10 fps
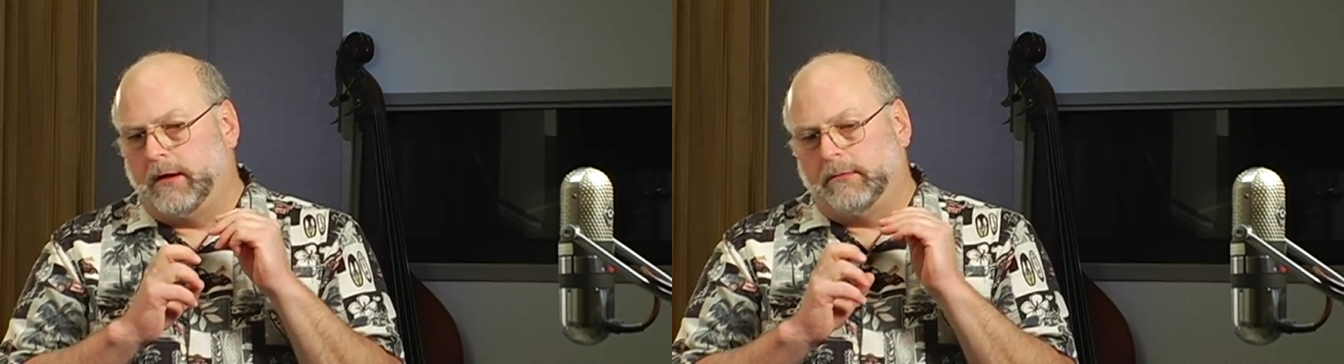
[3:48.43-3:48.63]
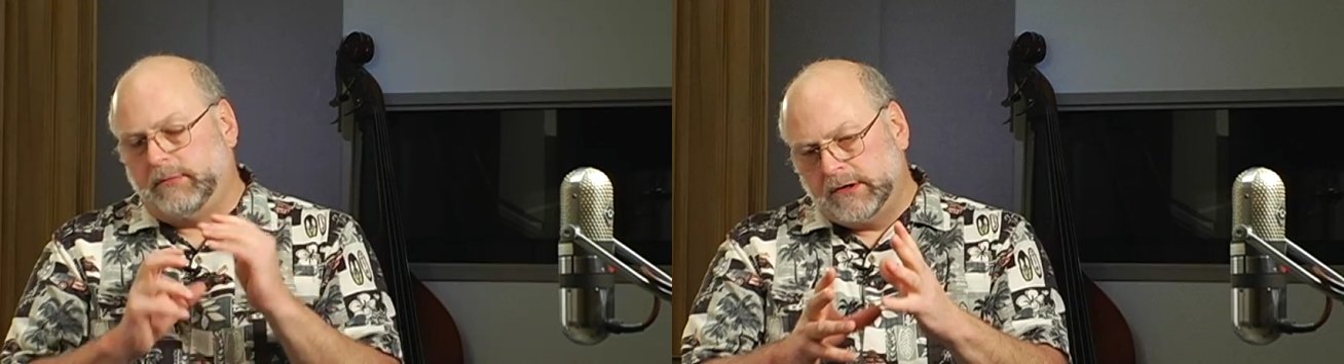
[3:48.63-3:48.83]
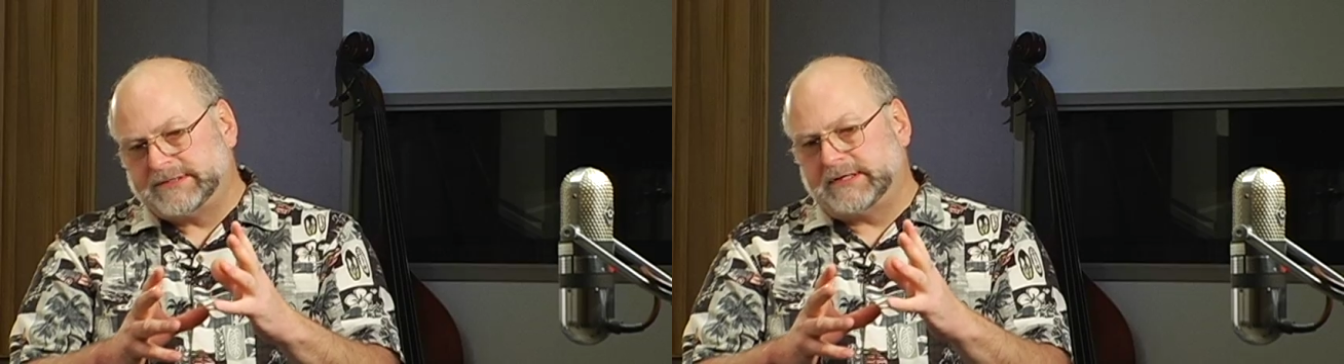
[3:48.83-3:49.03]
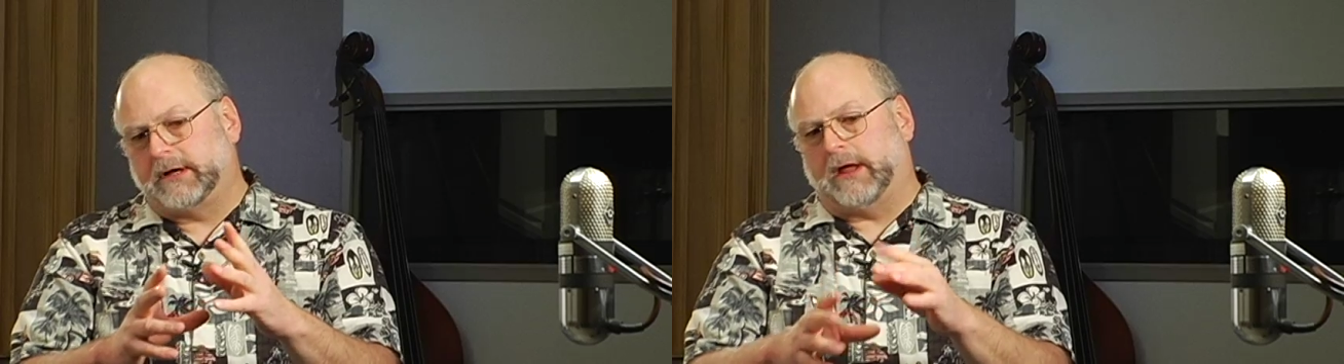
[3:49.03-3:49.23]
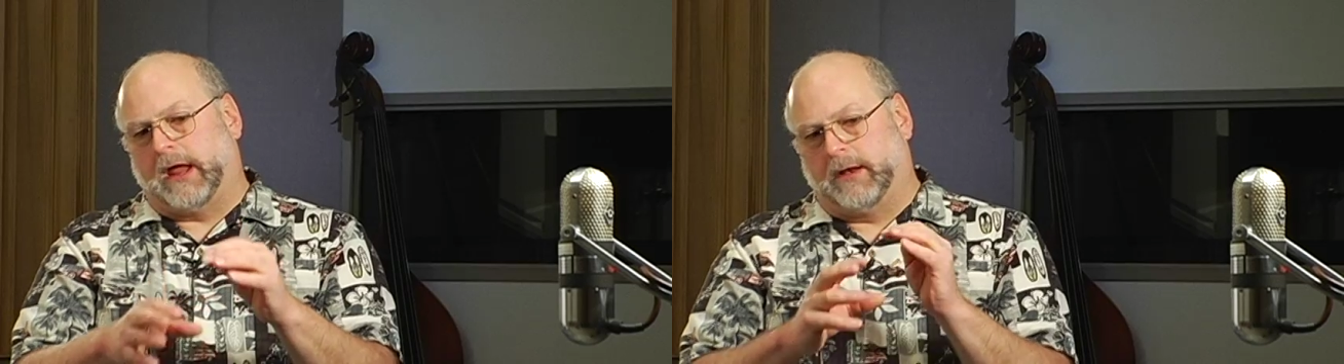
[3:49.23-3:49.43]

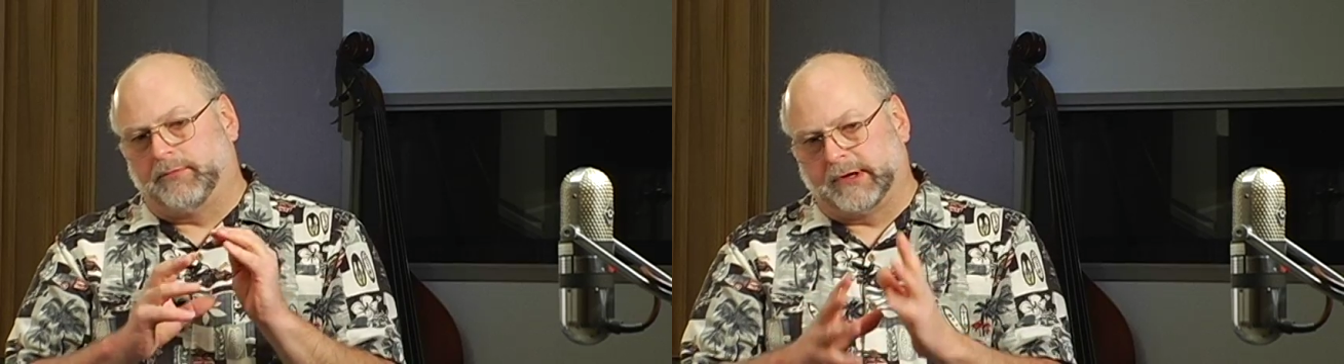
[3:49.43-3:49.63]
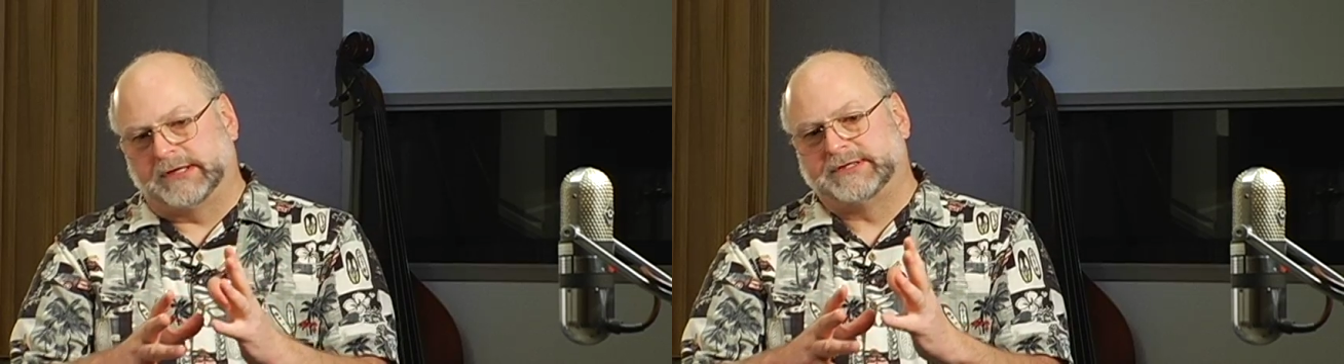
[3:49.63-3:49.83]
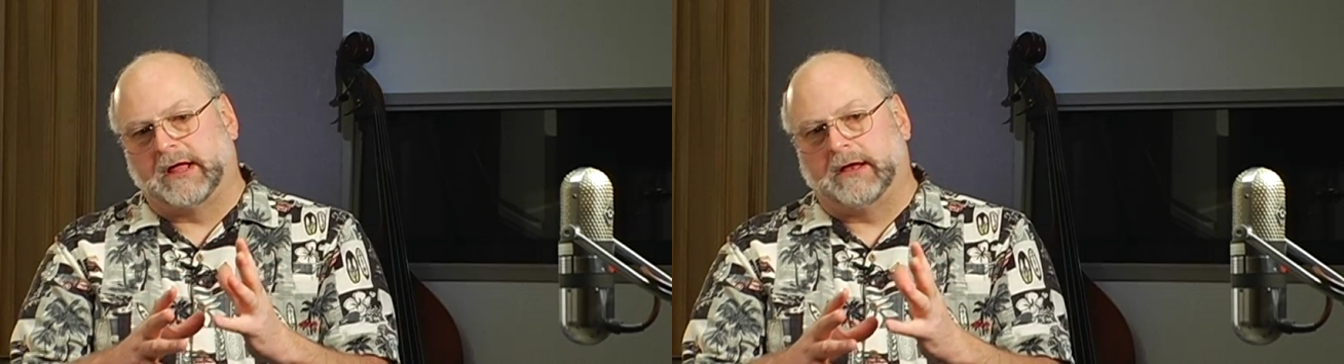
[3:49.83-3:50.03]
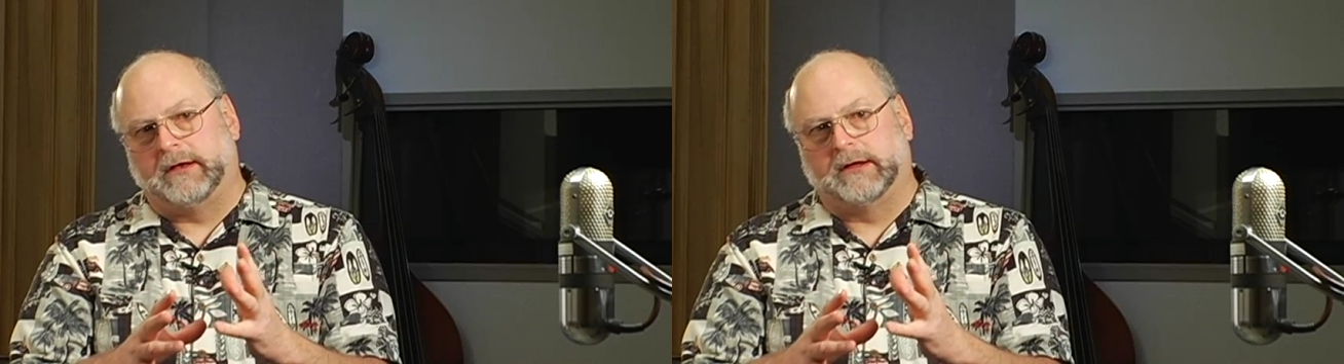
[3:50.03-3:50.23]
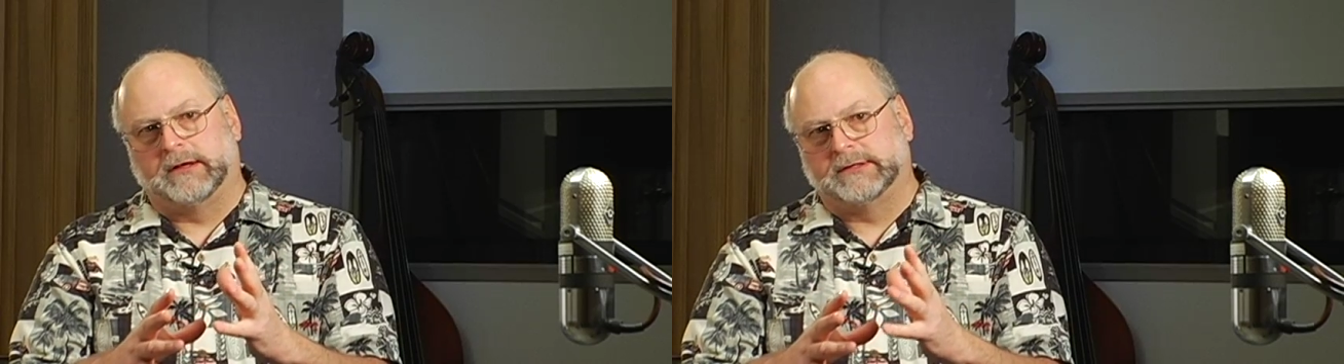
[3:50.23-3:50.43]
music and production
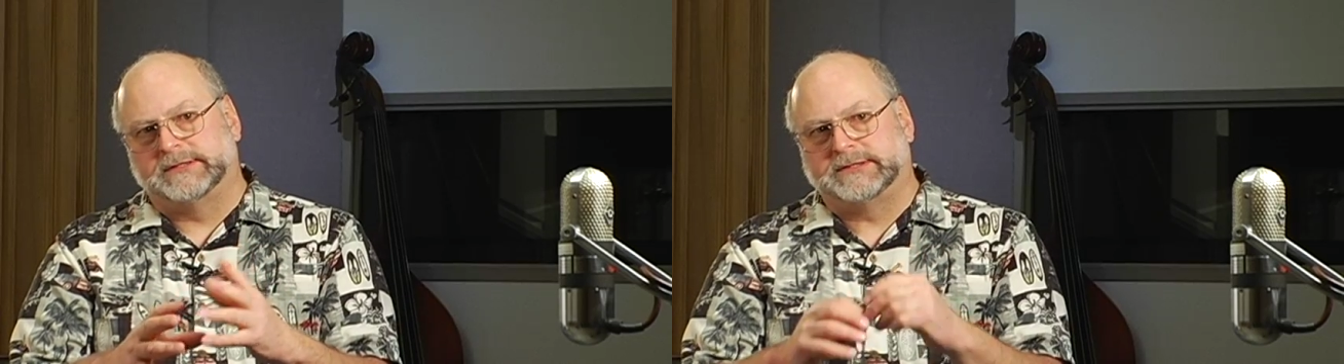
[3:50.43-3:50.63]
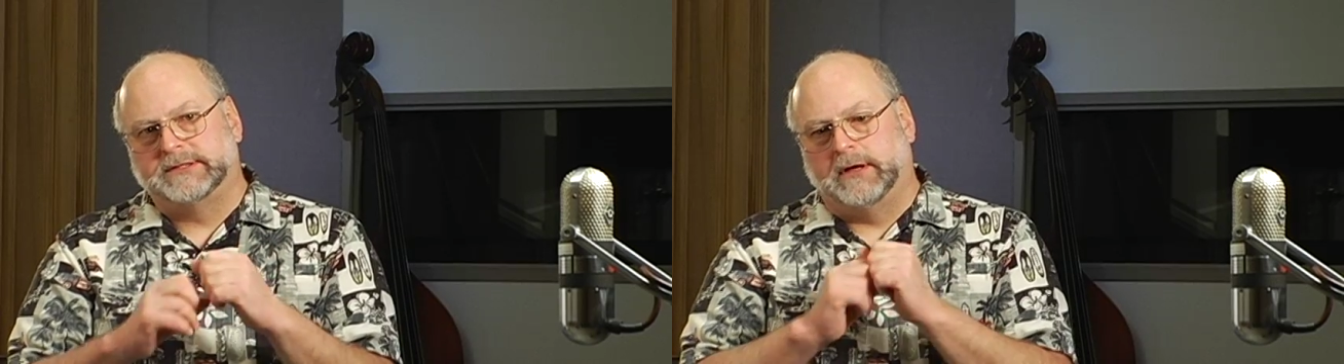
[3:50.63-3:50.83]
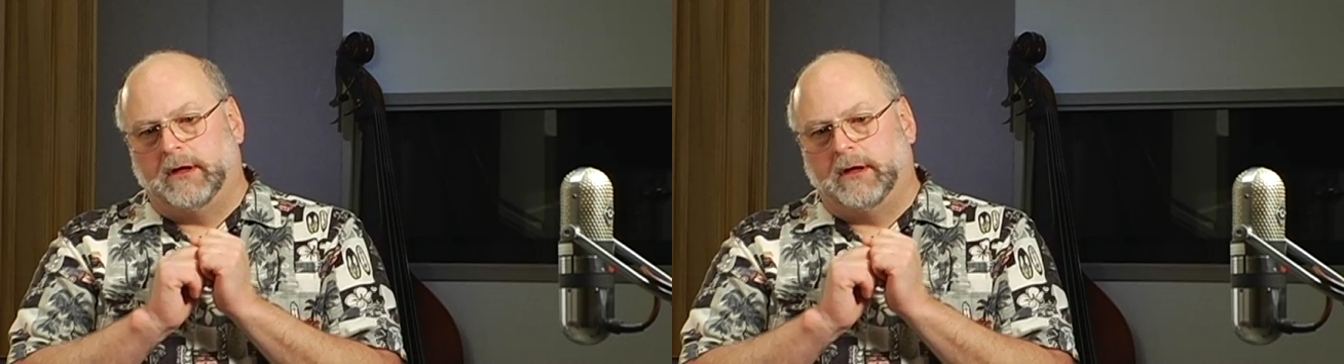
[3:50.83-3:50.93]
ideas